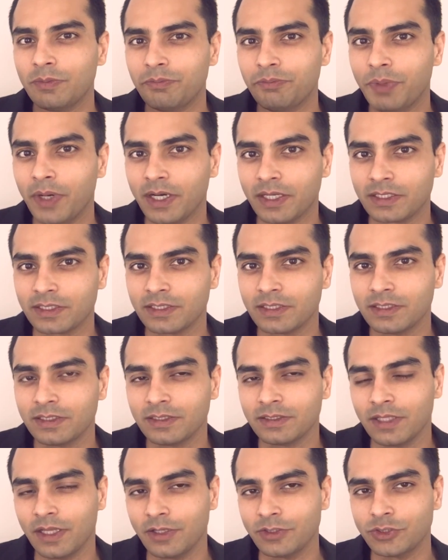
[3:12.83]
but
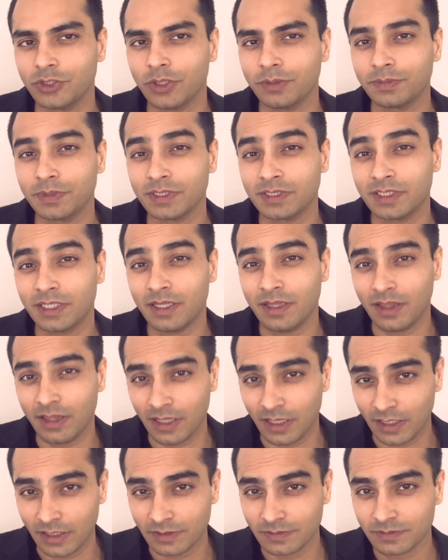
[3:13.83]
their job doesn't end
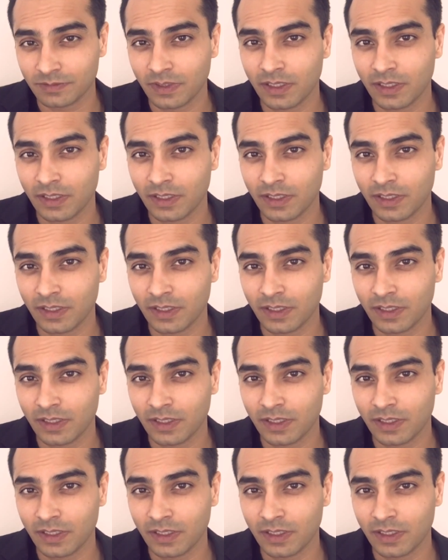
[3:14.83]
there.